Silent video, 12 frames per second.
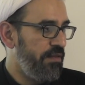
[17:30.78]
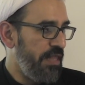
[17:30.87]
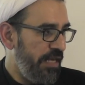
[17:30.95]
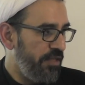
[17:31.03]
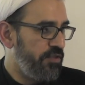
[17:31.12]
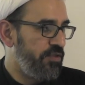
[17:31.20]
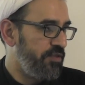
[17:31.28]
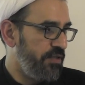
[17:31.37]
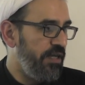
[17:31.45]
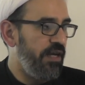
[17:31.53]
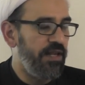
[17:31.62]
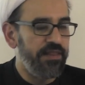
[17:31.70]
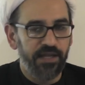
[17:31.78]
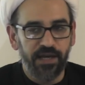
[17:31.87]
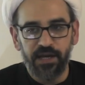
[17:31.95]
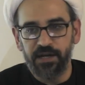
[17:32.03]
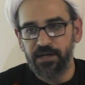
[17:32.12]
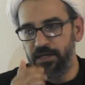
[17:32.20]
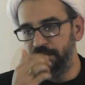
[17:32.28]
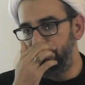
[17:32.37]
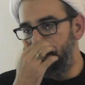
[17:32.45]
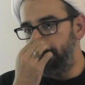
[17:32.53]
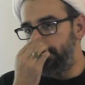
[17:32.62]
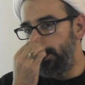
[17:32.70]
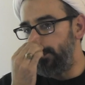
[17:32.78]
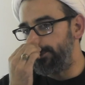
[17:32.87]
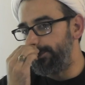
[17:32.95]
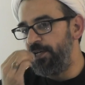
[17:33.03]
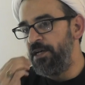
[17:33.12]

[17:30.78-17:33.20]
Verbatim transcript: things here and there in terms of